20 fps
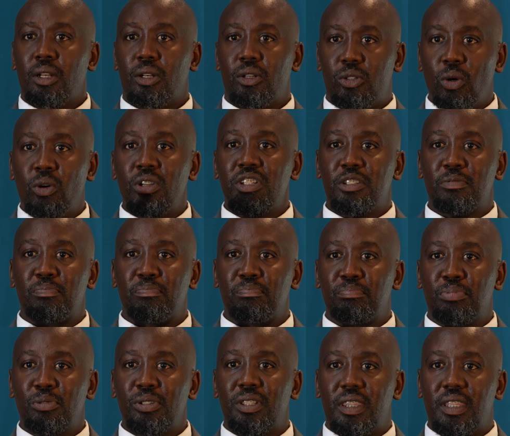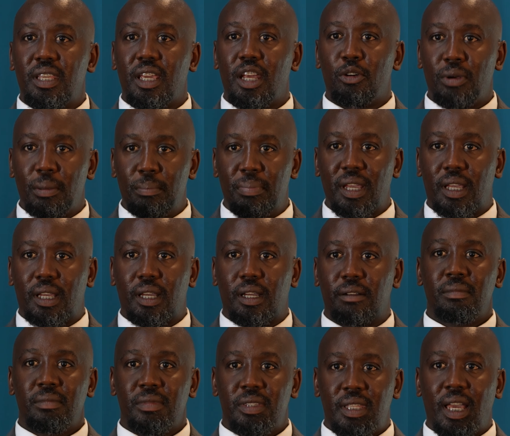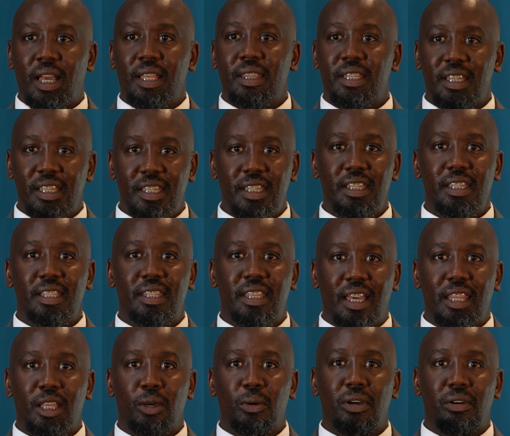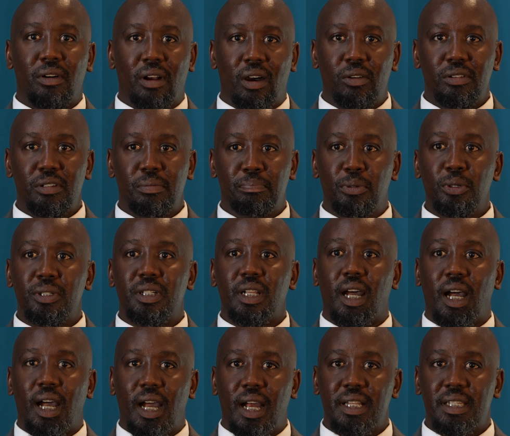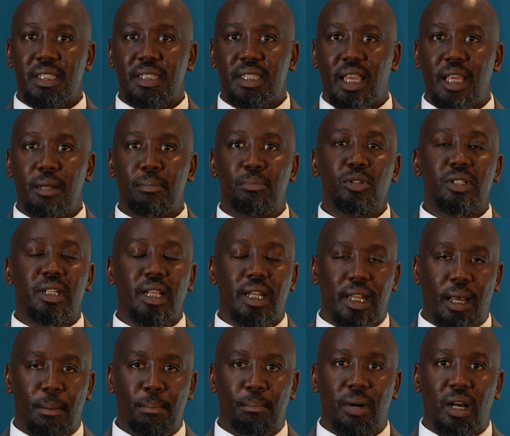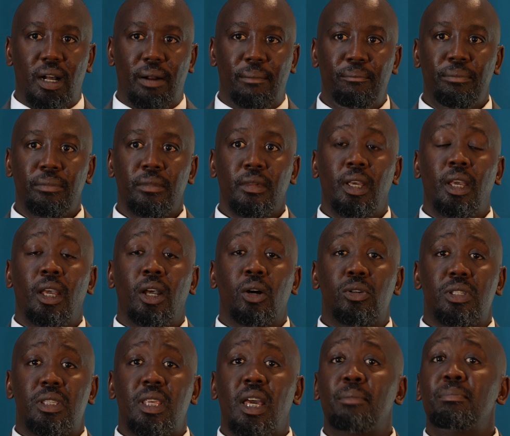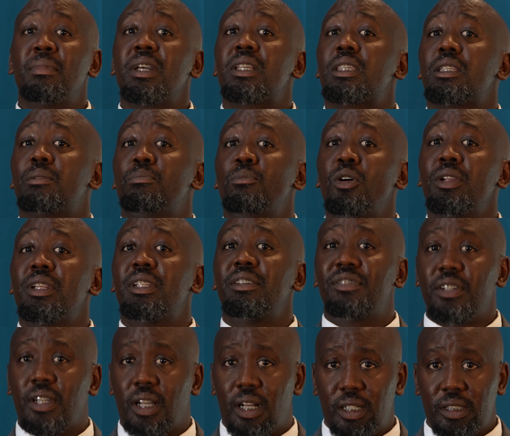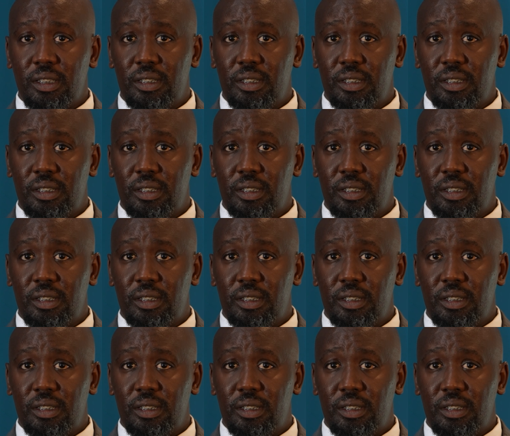Don't put there Rebecca. Turn the E the other way around, put a hash sign, put a number, because that makes it more difficult